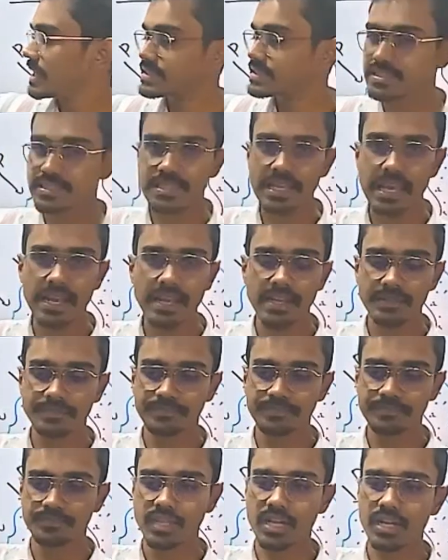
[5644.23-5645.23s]
and
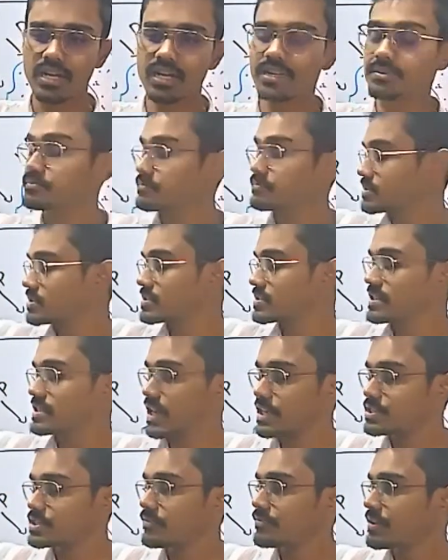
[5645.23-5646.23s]
change of
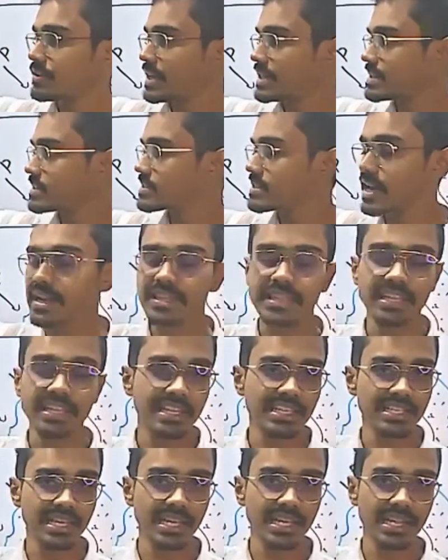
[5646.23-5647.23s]
length and the initial
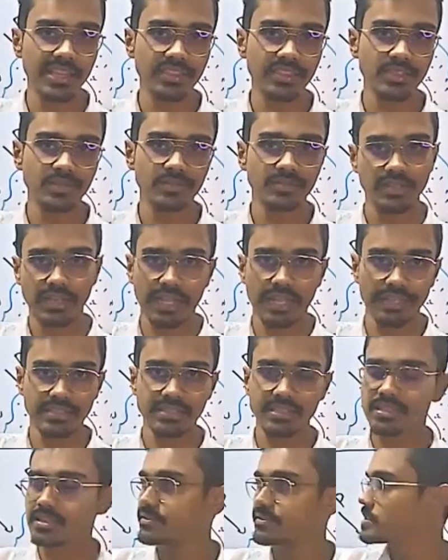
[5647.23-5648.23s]
length. No? Length,
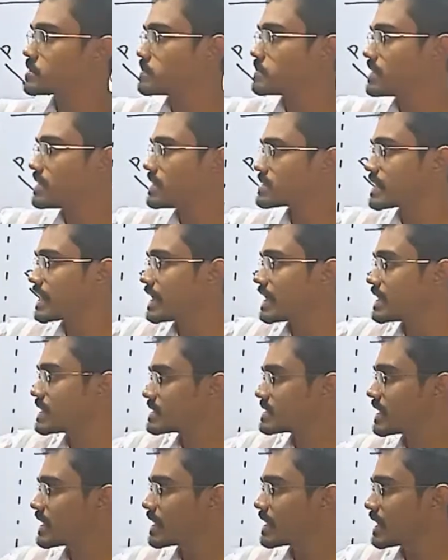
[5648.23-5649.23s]
which means change in
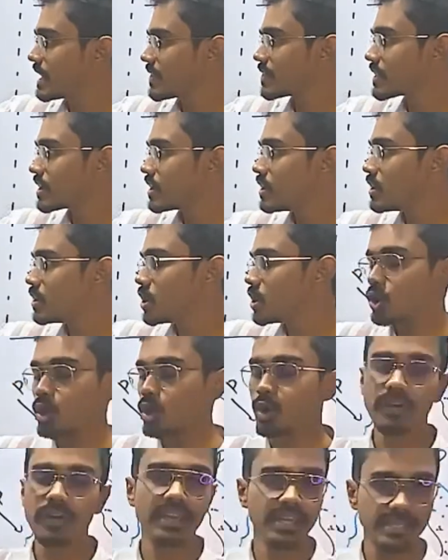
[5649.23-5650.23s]
length over
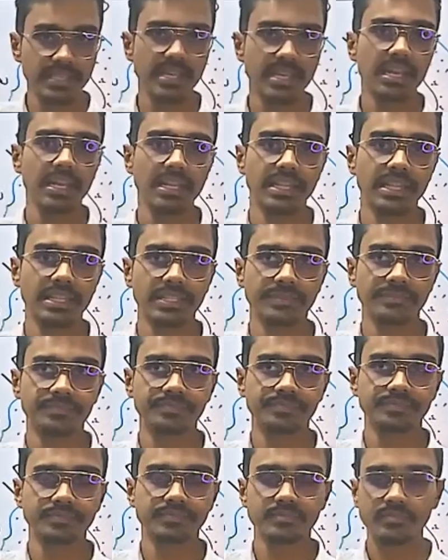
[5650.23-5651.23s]
initial length.
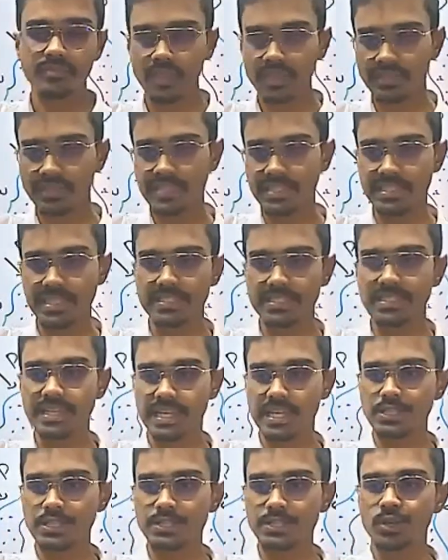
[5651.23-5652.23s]
This is the
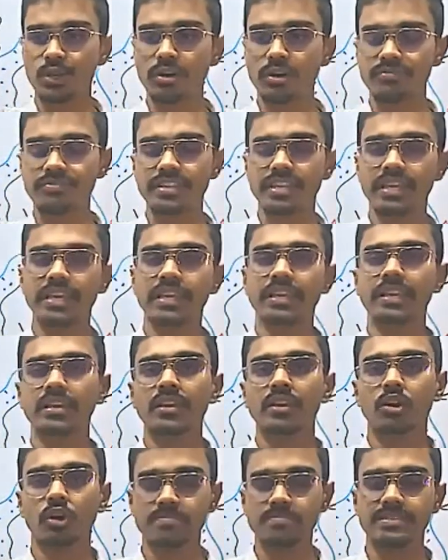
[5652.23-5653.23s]
ratio of the
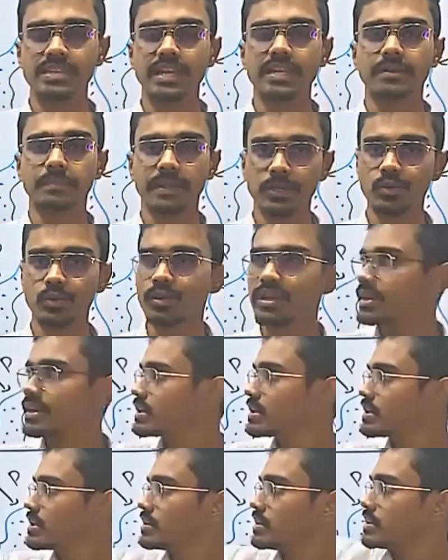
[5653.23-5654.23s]
object between
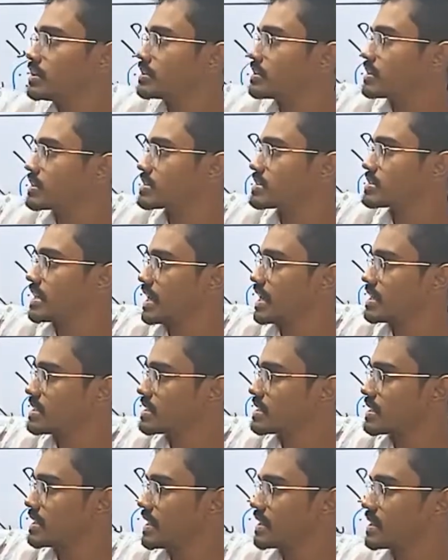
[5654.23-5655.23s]
the change in
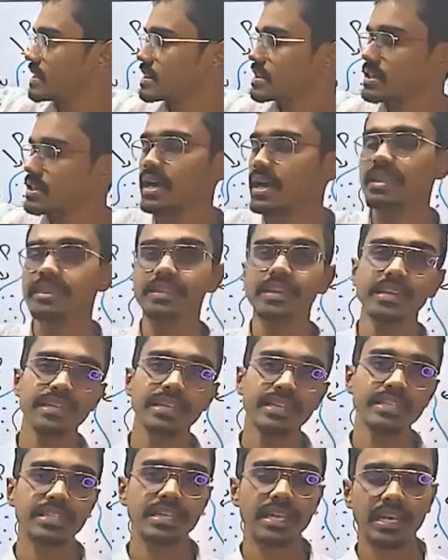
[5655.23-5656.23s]
length and the initial
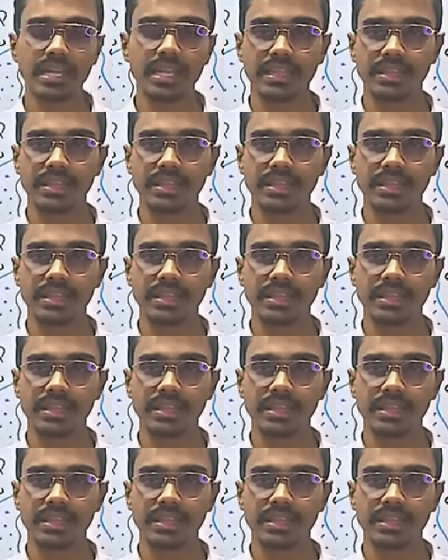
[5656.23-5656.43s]
length.